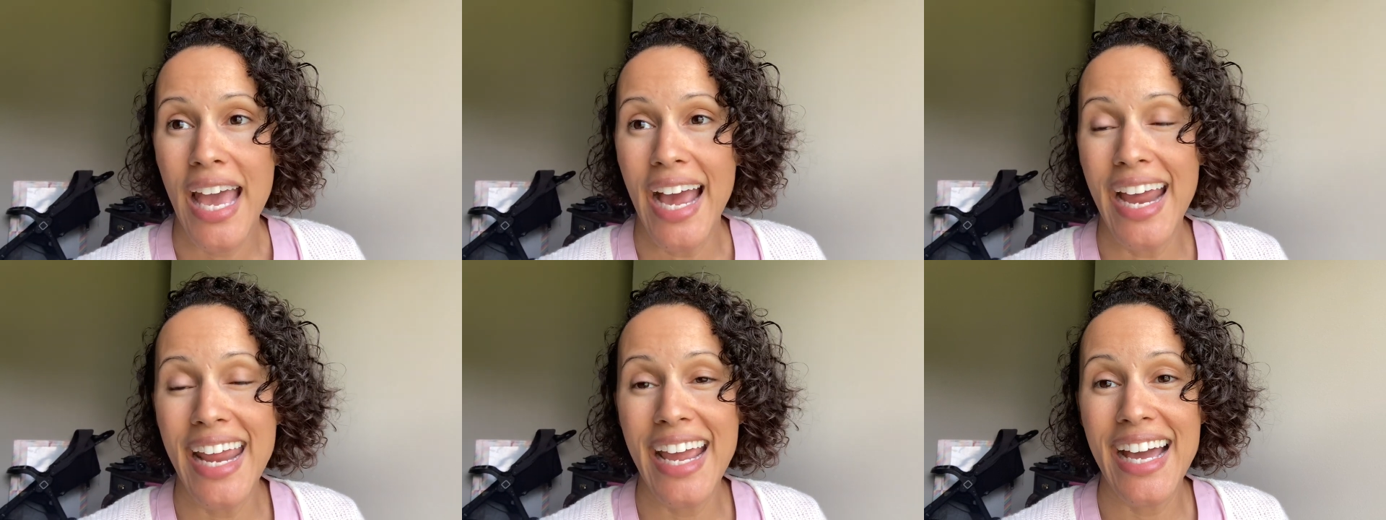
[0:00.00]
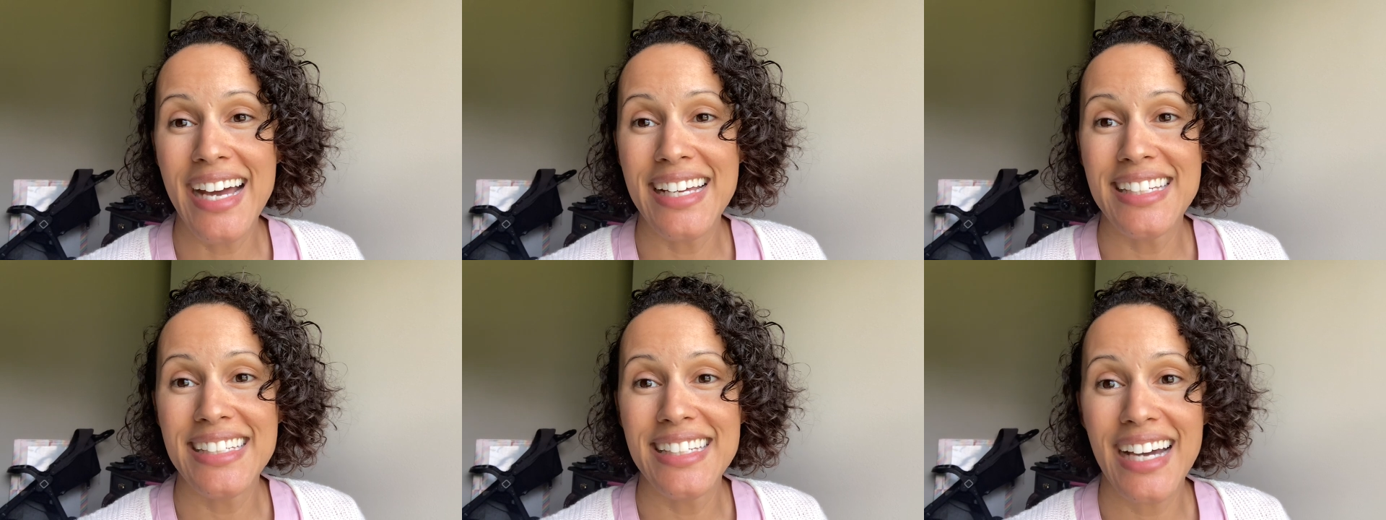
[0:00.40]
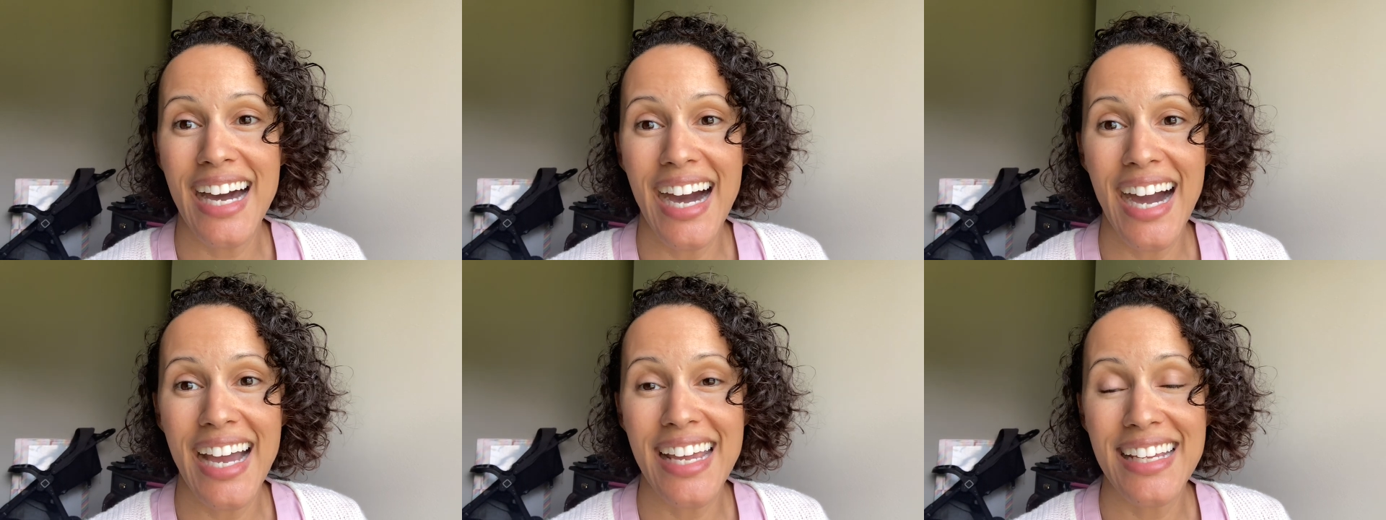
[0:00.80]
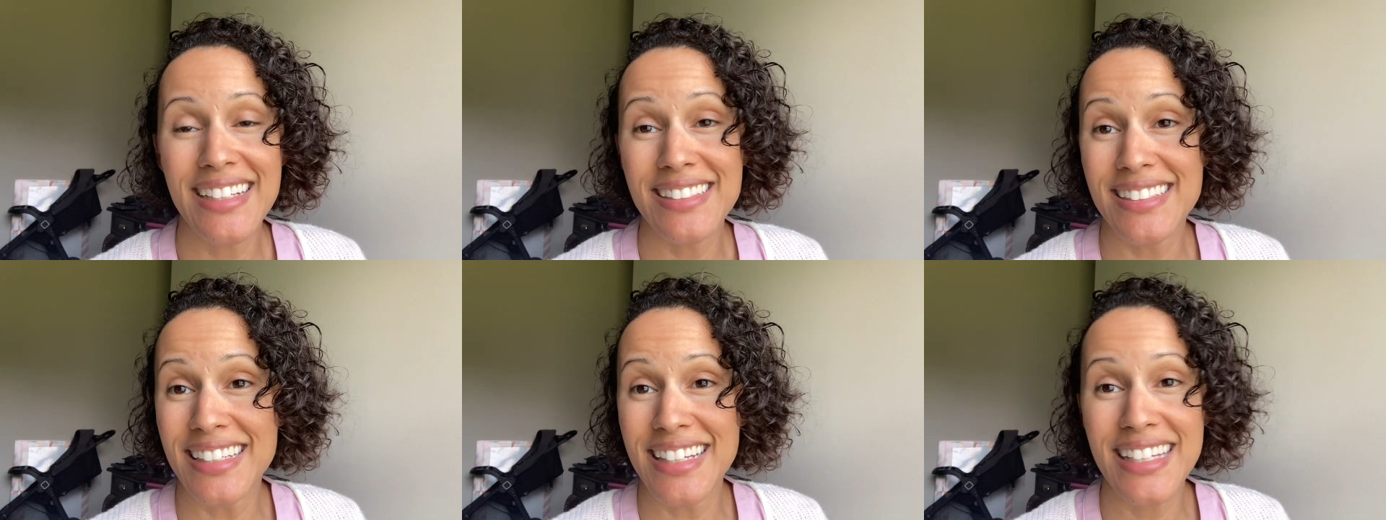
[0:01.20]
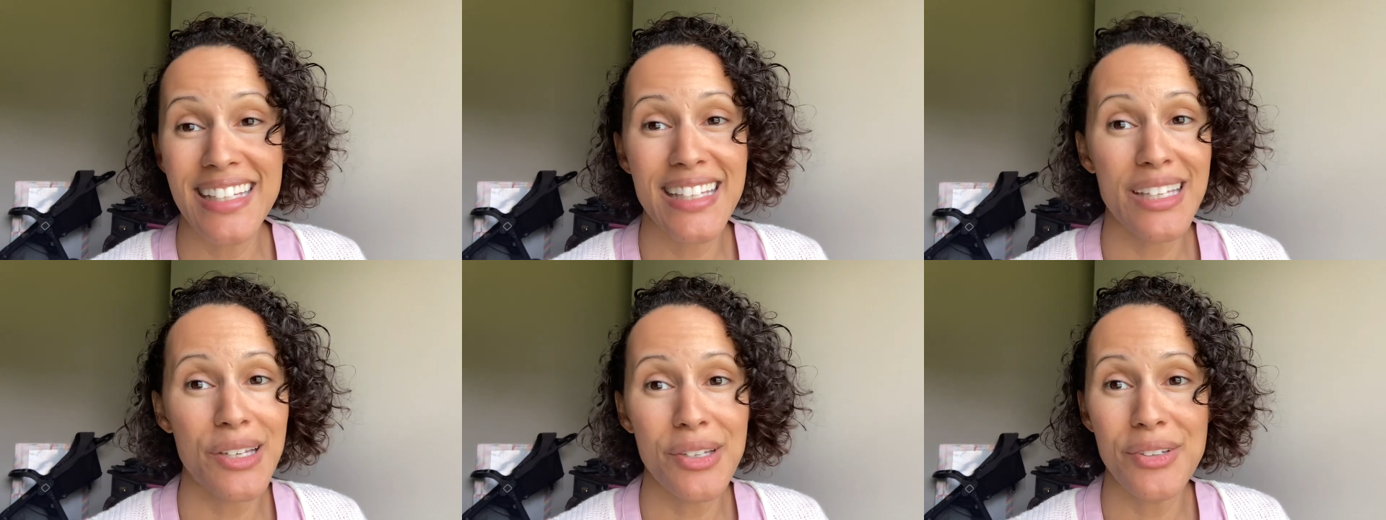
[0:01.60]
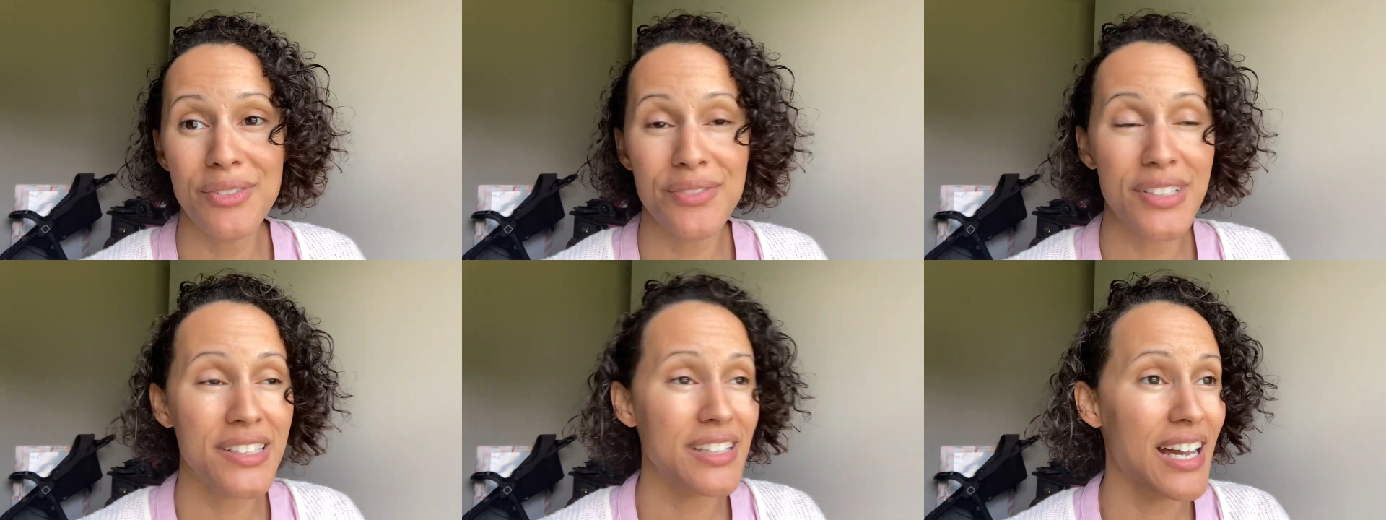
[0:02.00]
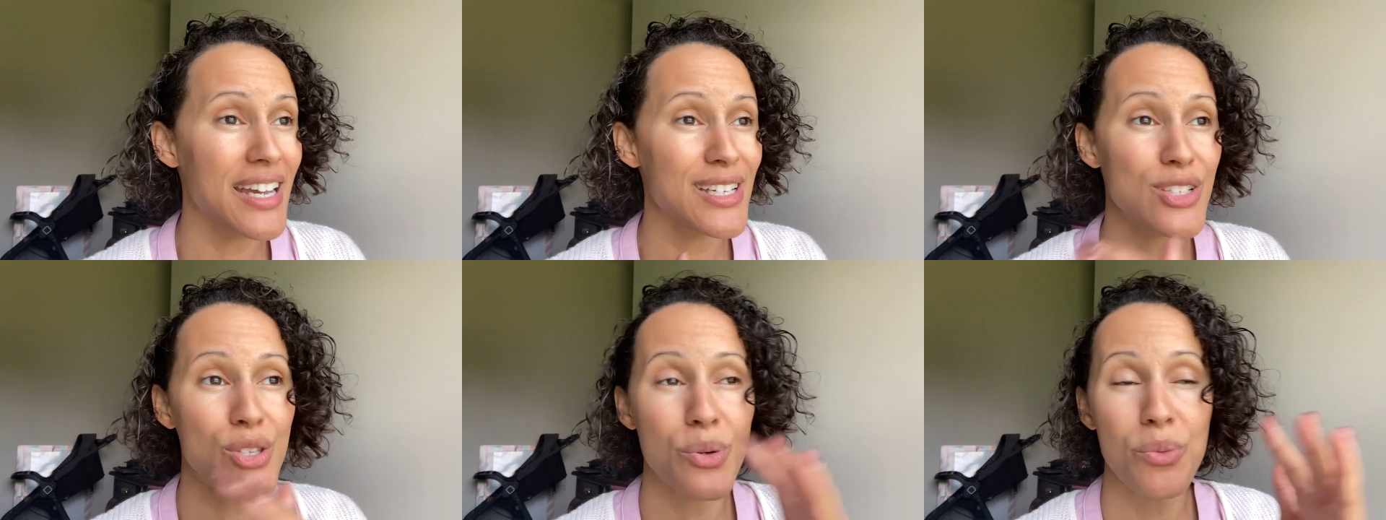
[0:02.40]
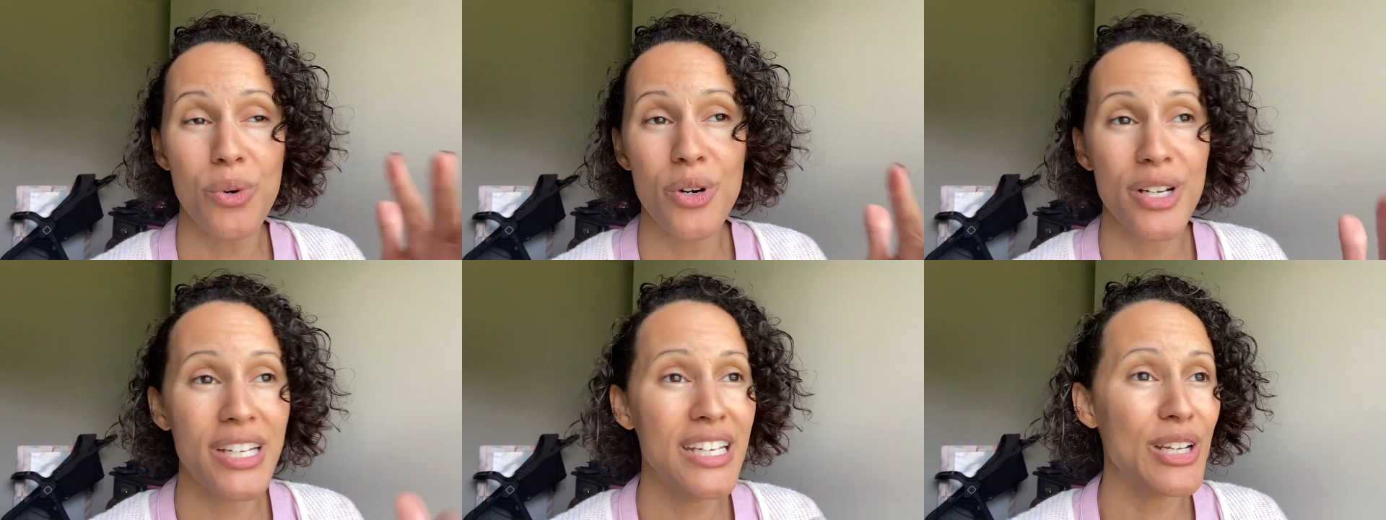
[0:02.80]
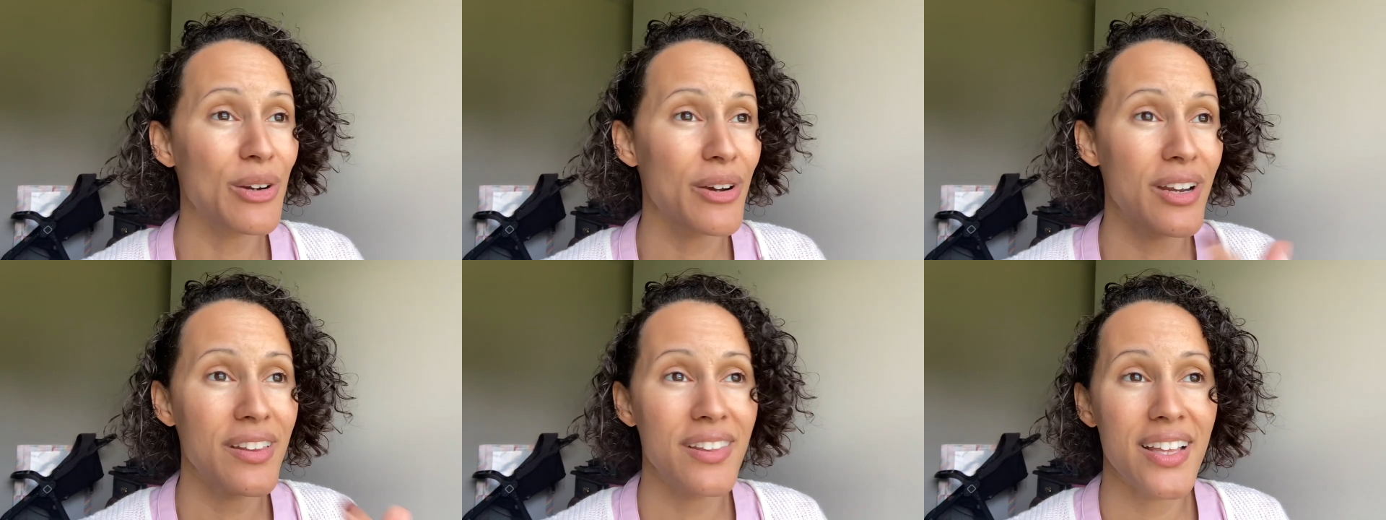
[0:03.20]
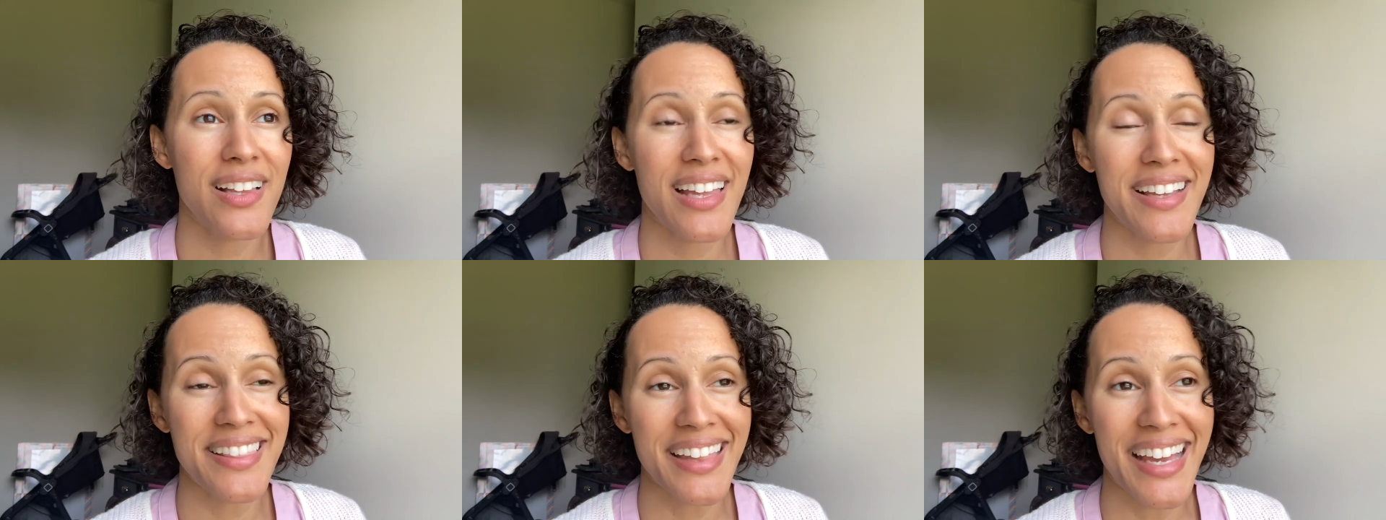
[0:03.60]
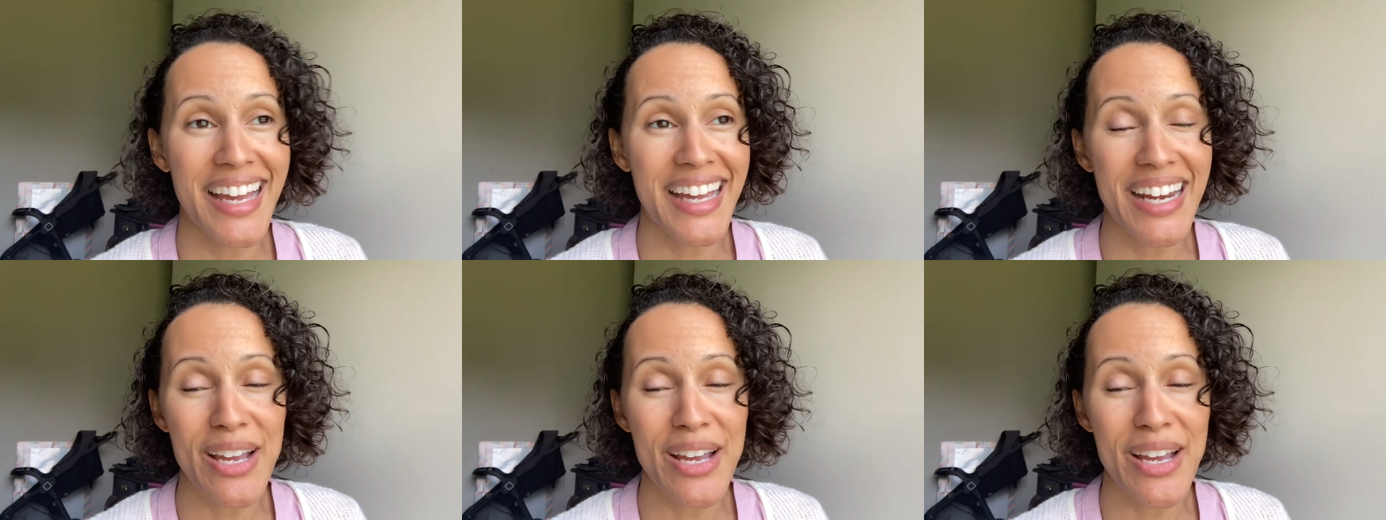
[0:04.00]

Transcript: And I didn't give Elias a warning or anything like that.